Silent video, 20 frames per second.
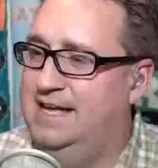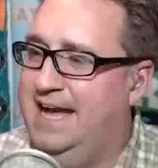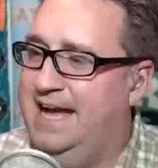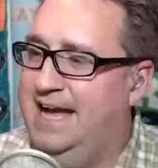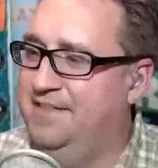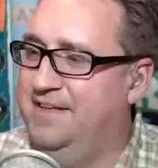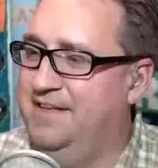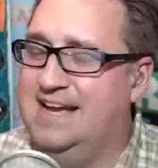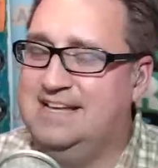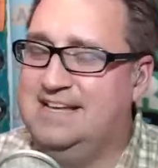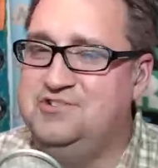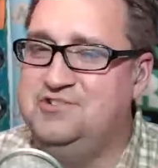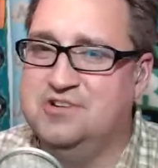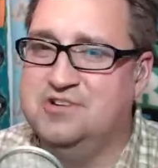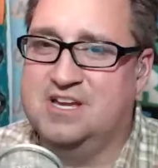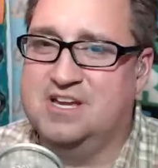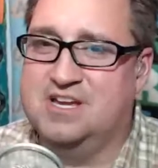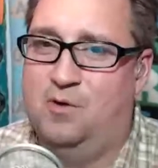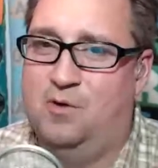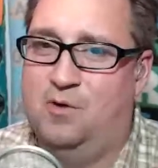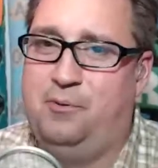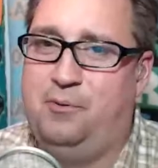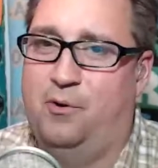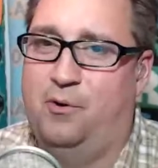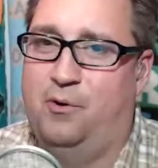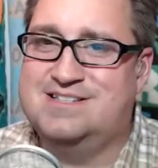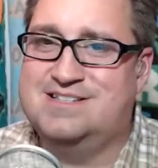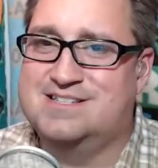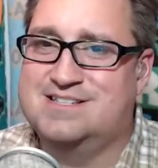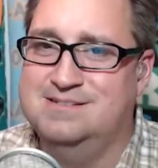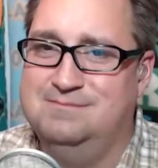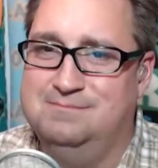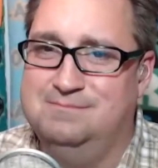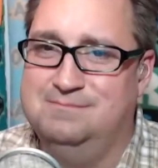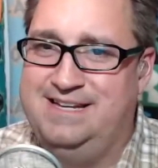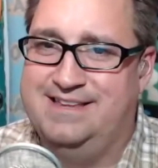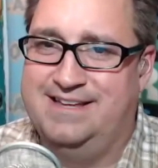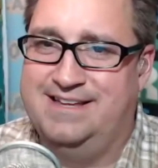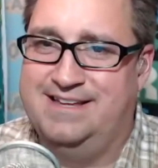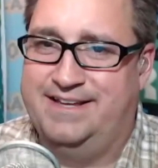the heck did you get more points than me then?